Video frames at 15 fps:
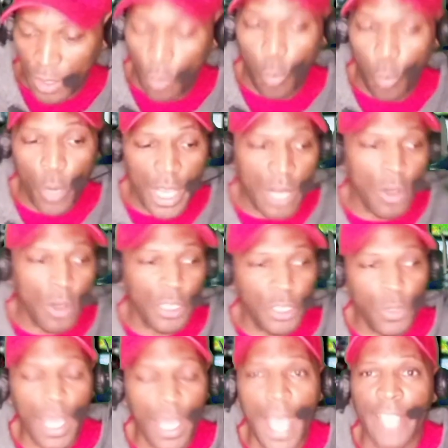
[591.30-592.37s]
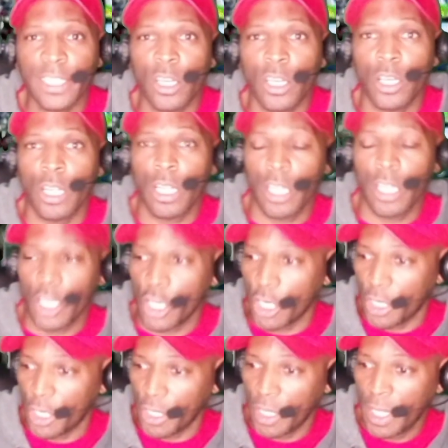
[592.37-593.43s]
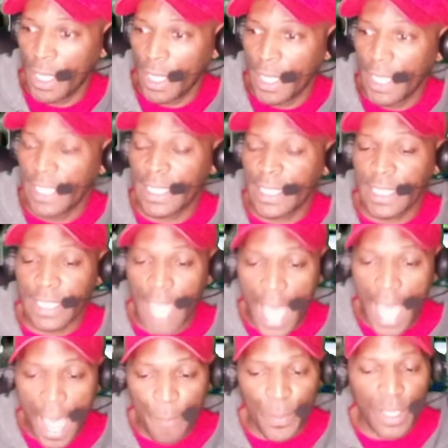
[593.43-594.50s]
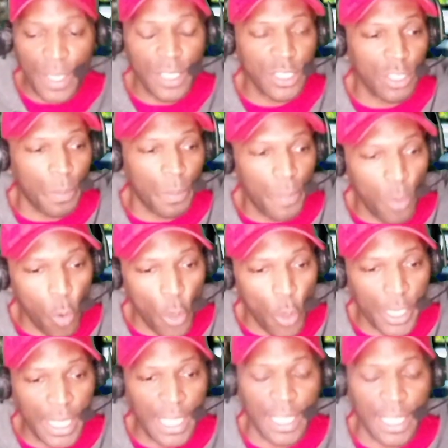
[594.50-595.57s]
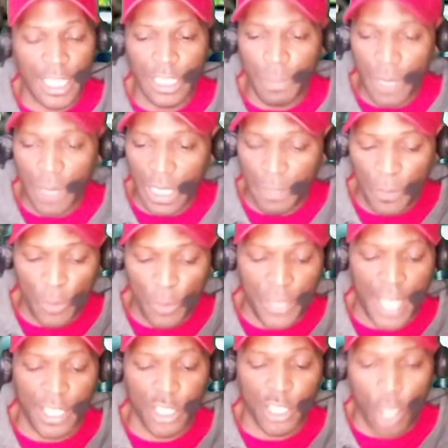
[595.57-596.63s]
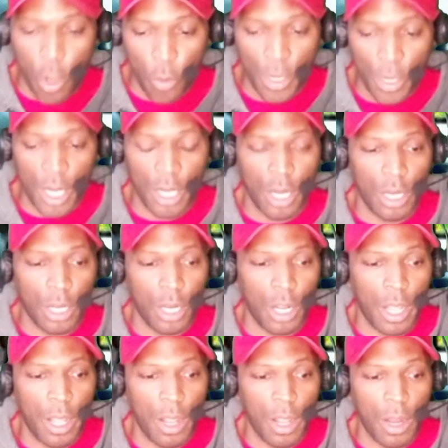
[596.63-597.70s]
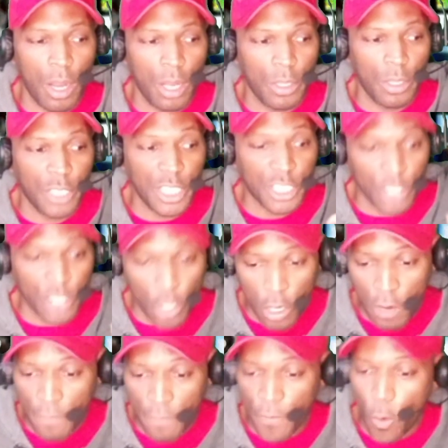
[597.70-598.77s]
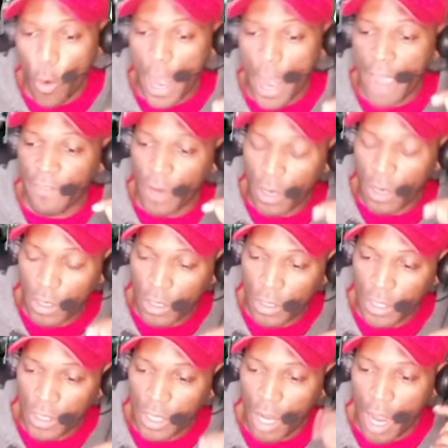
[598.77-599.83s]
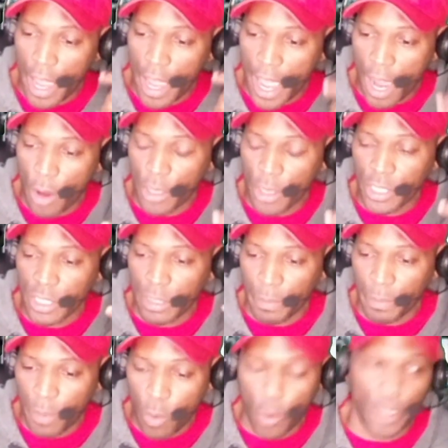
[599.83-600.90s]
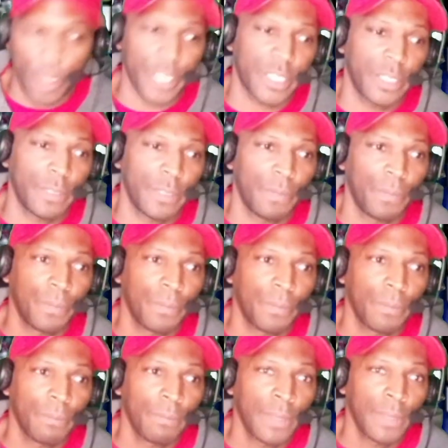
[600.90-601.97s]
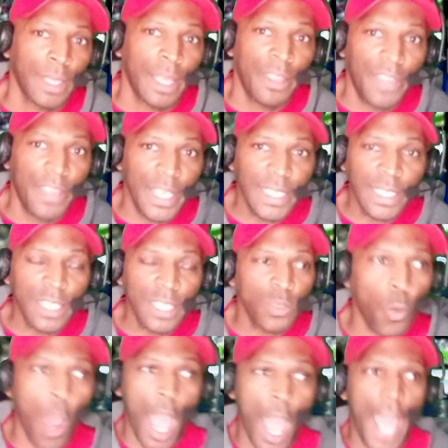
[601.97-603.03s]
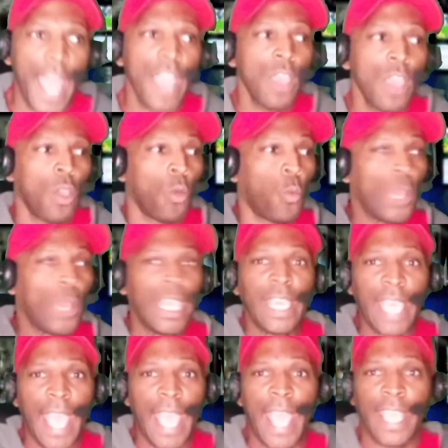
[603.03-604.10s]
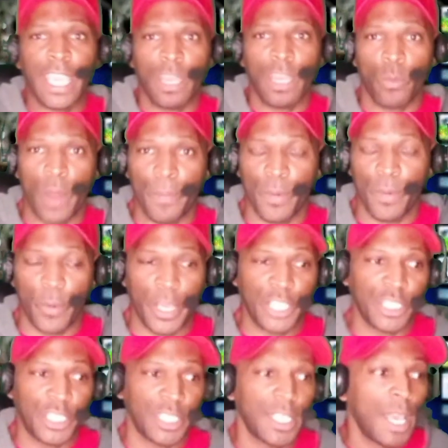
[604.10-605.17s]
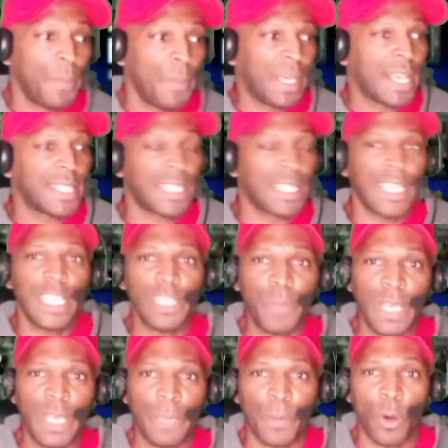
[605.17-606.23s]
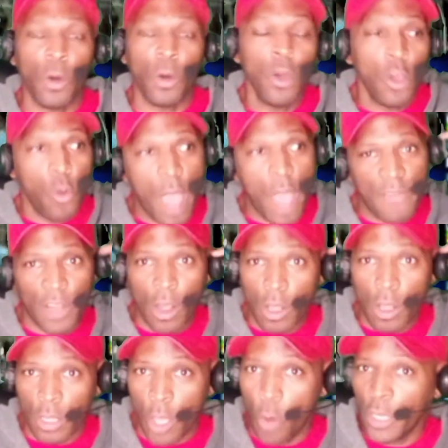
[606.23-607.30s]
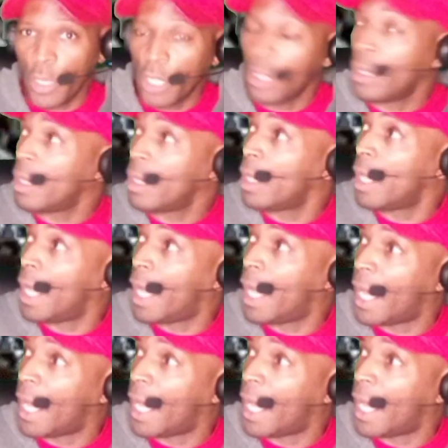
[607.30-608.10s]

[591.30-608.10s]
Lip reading: When are you guys going to learn Stop supporting these people that don't deserve or have earned our support. This why we can't get reparations, because these people who have a colonialist